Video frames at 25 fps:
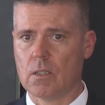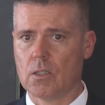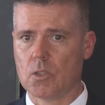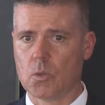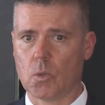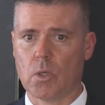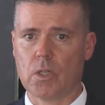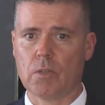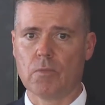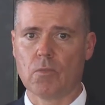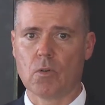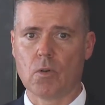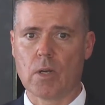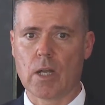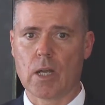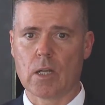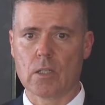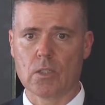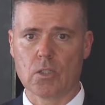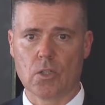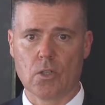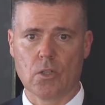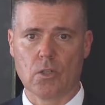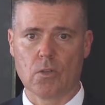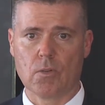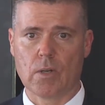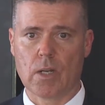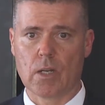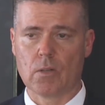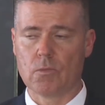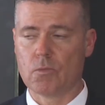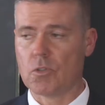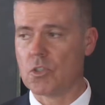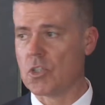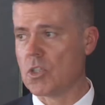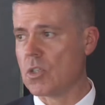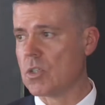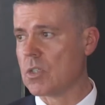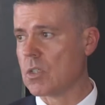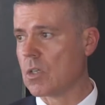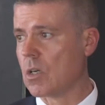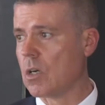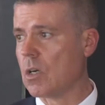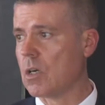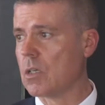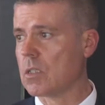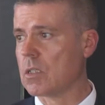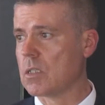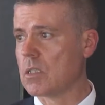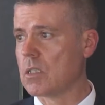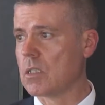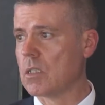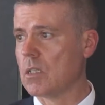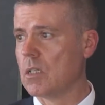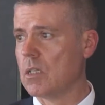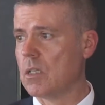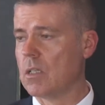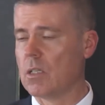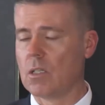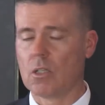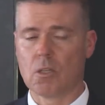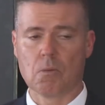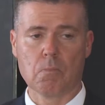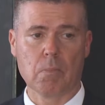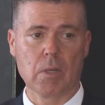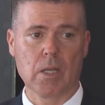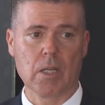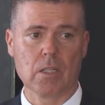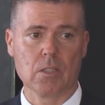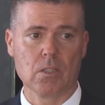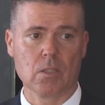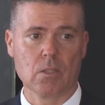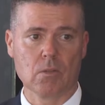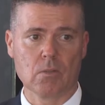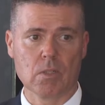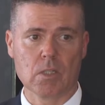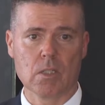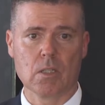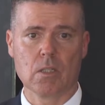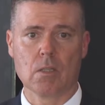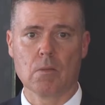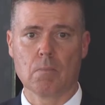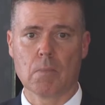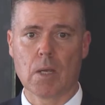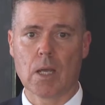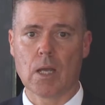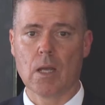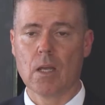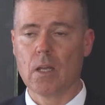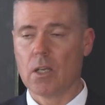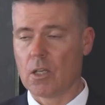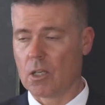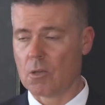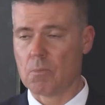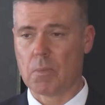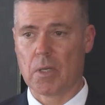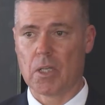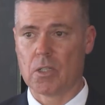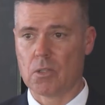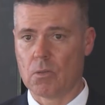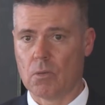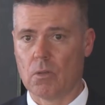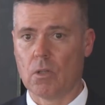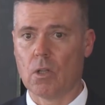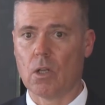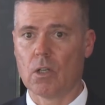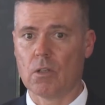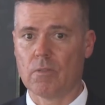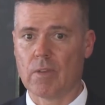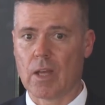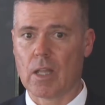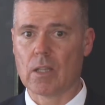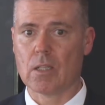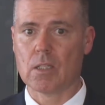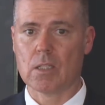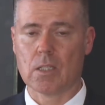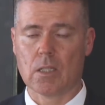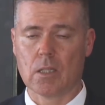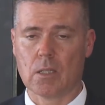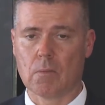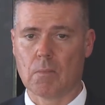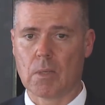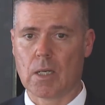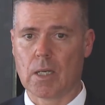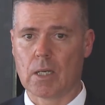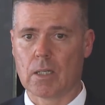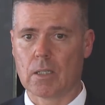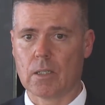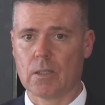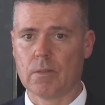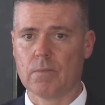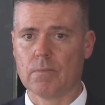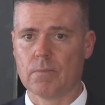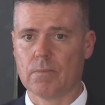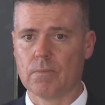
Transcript: 24-hour turnaround, reduced cost compared to the rest of the compared to a lot of others in the market.